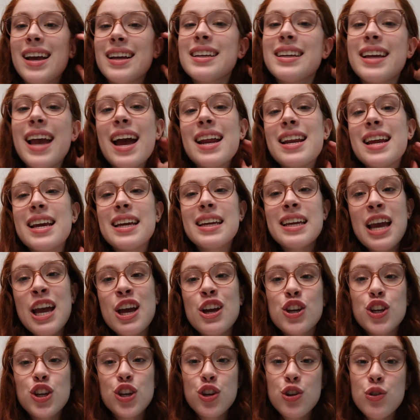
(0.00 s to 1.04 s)
getting
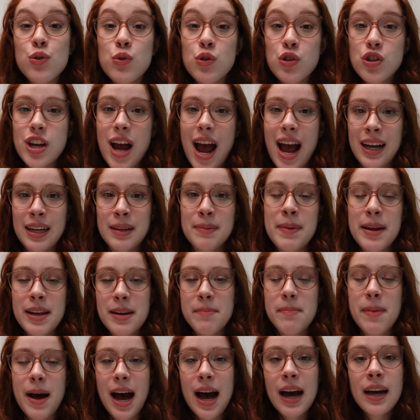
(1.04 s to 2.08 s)
Hugh
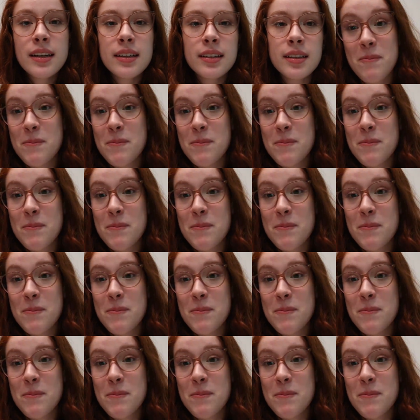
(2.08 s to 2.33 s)
Jackman back.